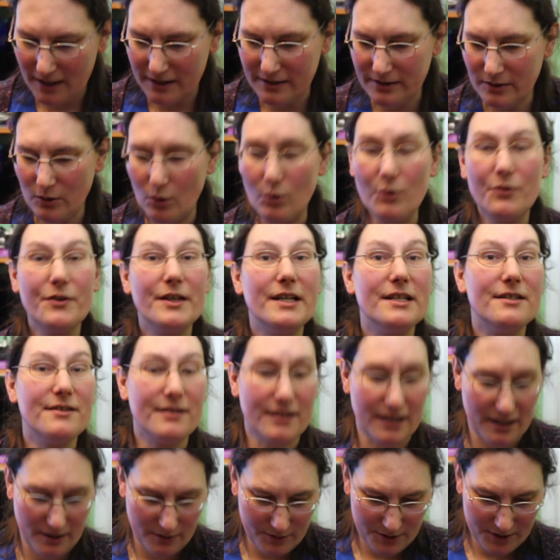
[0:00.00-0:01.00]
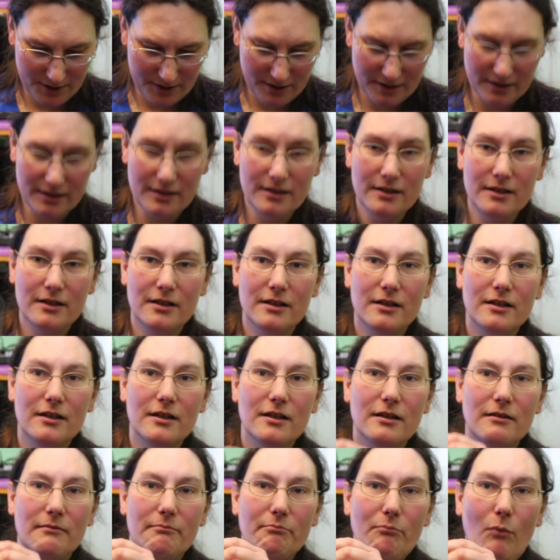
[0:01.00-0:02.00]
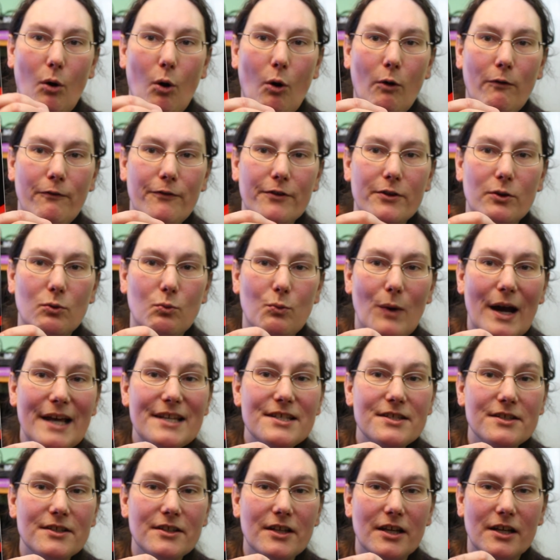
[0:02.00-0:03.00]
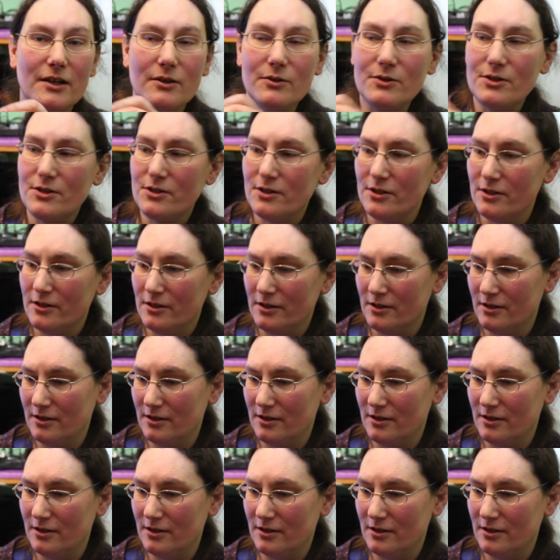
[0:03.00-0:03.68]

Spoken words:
northeast coast. More for the west coast.